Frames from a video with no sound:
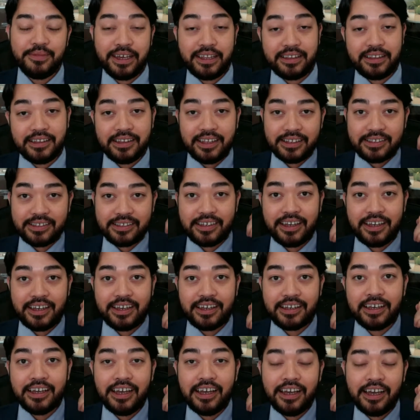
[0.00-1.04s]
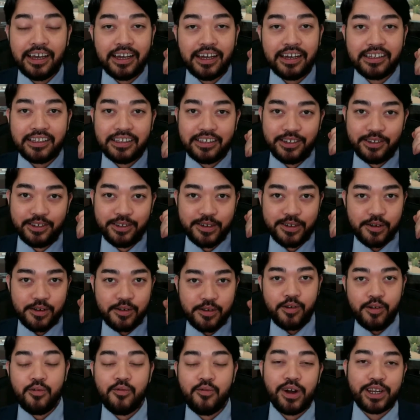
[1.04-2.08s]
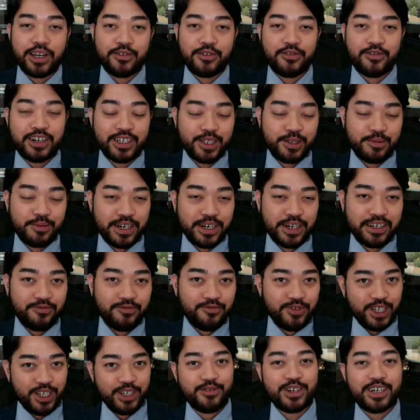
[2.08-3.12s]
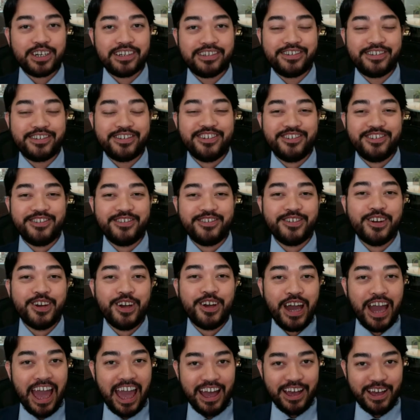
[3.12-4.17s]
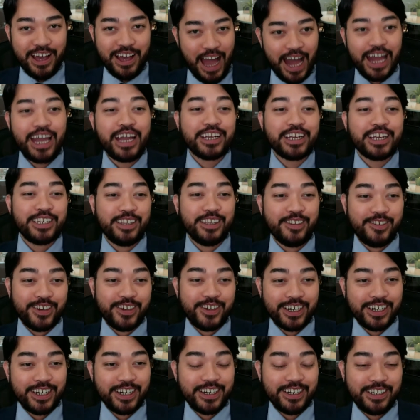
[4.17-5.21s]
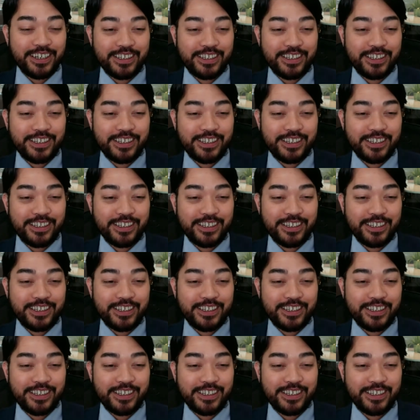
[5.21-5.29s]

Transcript: And let's say you're one of our smart viewers who hired a lawyer.